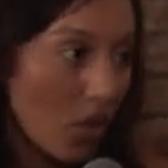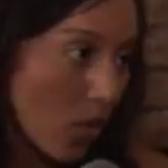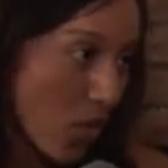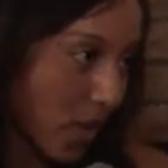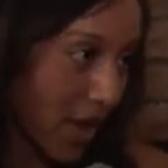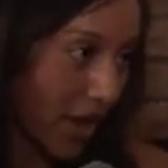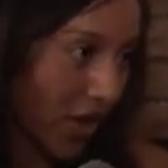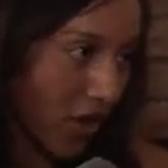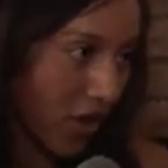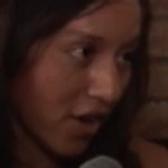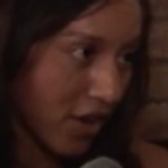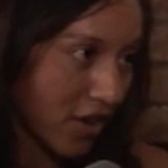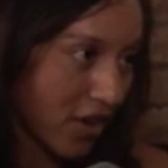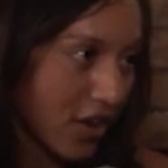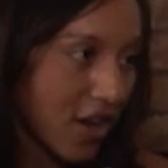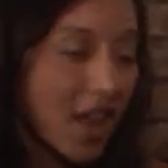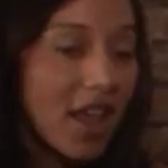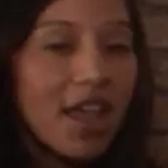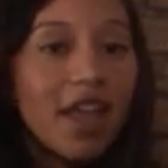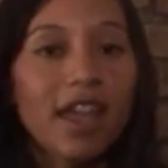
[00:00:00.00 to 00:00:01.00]
quite harder
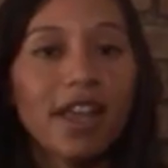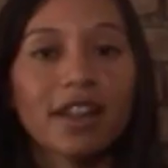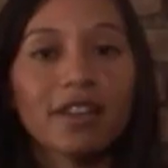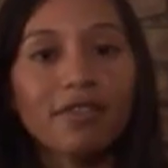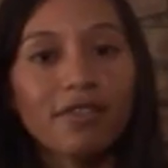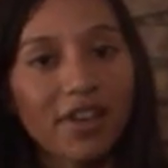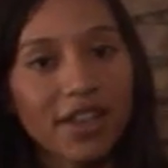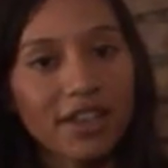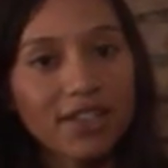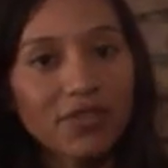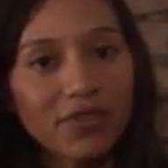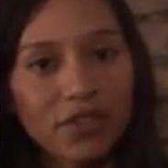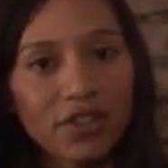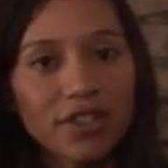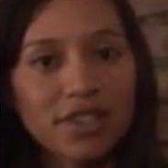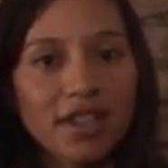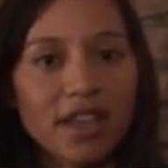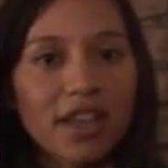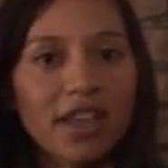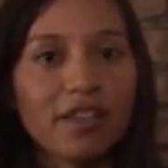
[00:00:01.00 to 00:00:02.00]
and vice
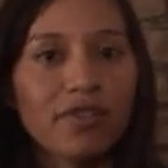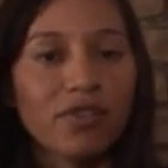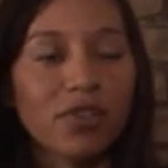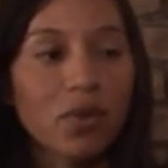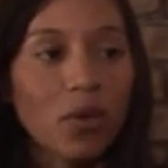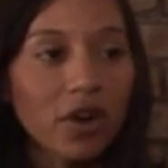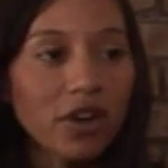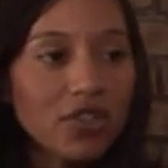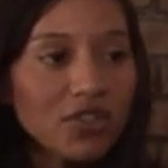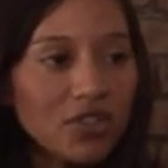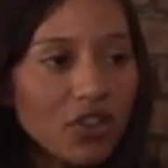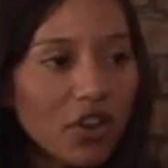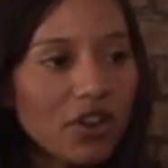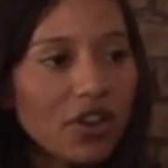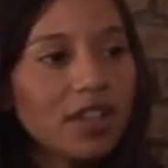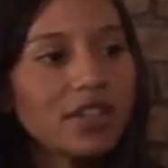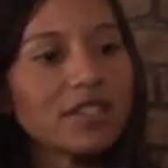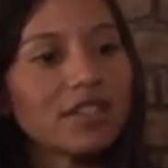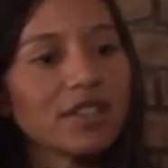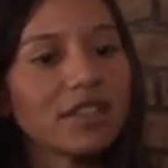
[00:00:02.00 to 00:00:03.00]
versa if you are
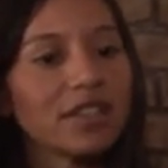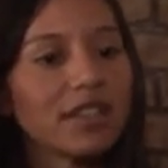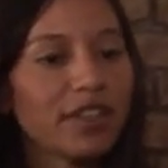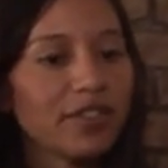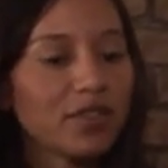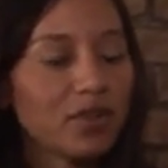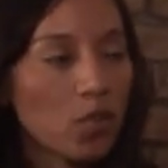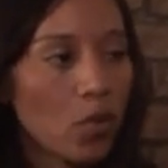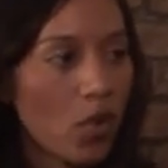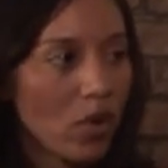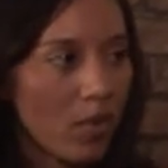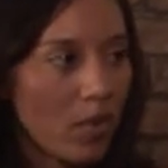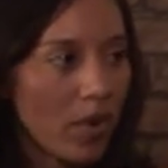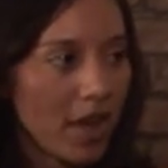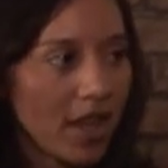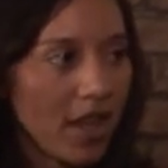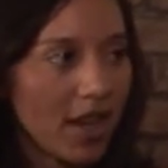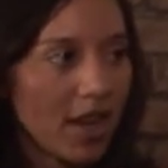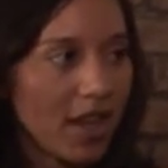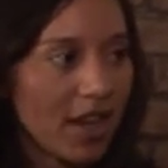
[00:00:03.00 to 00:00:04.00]
starting to lift more
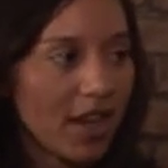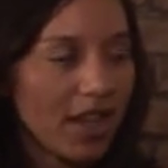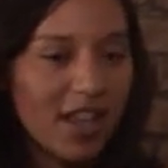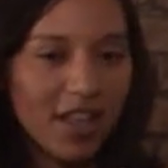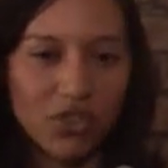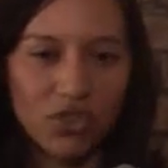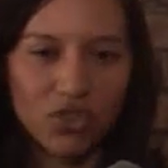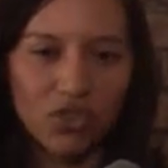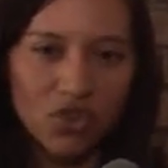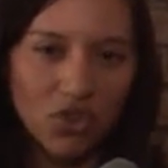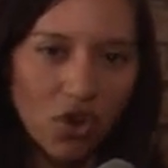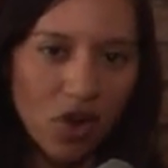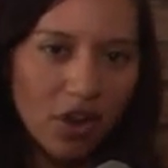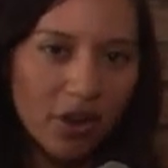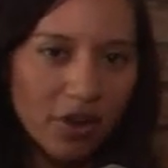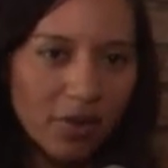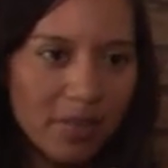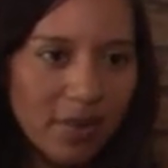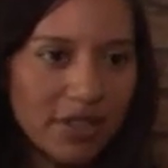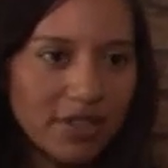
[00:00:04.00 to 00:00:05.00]
weight and get
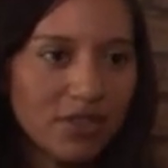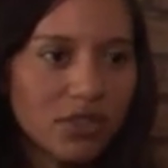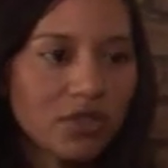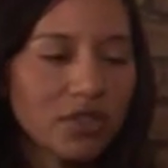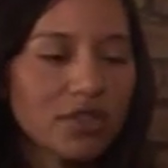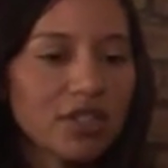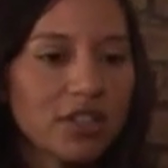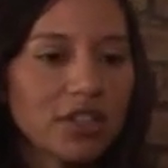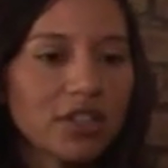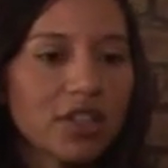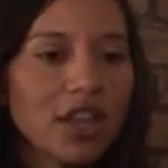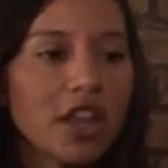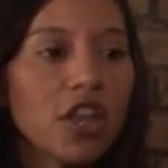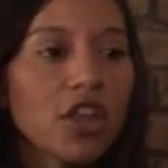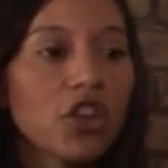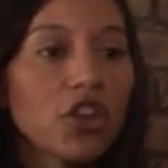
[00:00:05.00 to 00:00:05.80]
stronger muscles and